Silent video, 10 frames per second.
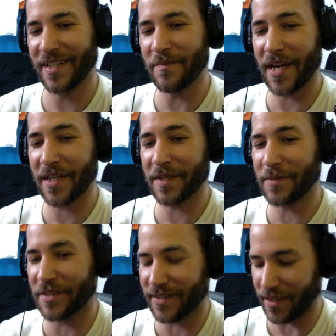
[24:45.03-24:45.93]
bag them
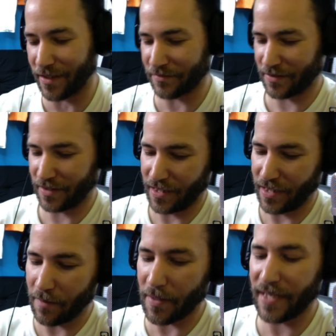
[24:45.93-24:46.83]
yourself."
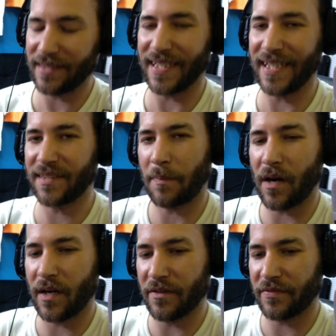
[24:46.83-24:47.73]
We do, but it's, do it's
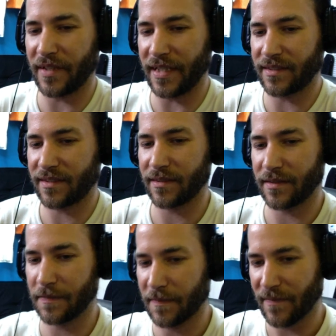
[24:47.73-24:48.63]
part of it. it's, we
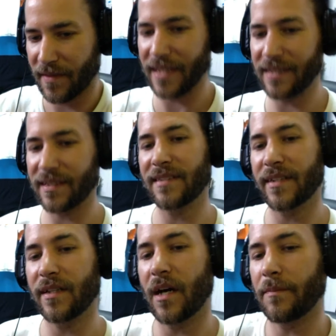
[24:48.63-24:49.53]
offer it. It's, so. it's
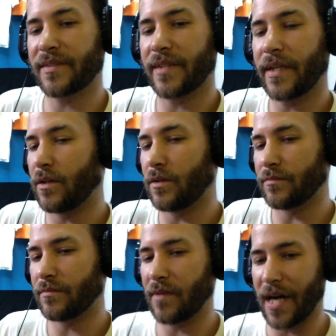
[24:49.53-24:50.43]
an upsell
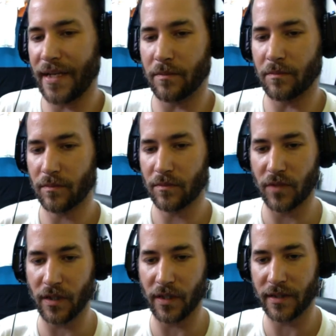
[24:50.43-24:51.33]
item,
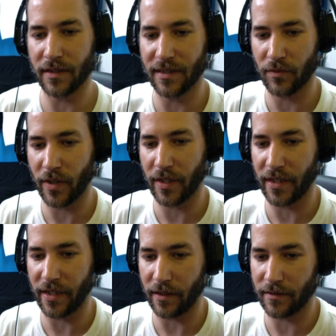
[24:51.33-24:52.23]
really, is what it it's It's good